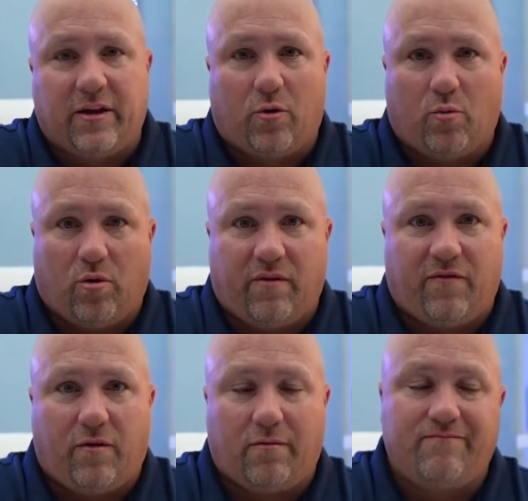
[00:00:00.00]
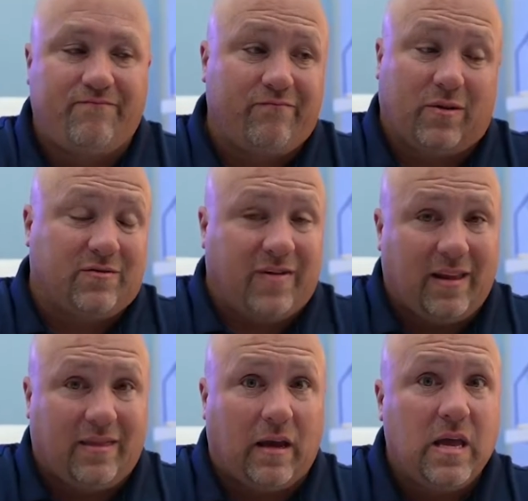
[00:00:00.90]
your word for much of
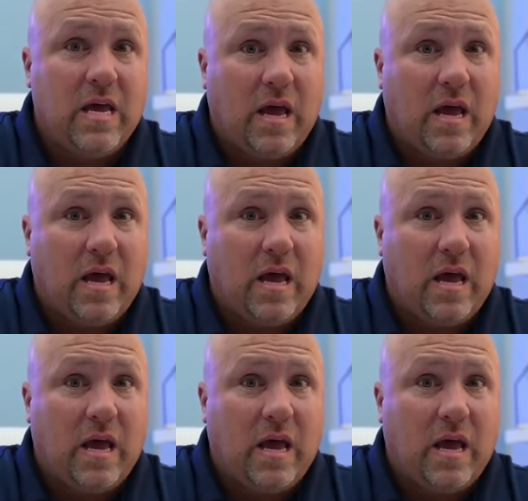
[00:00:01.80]
anything.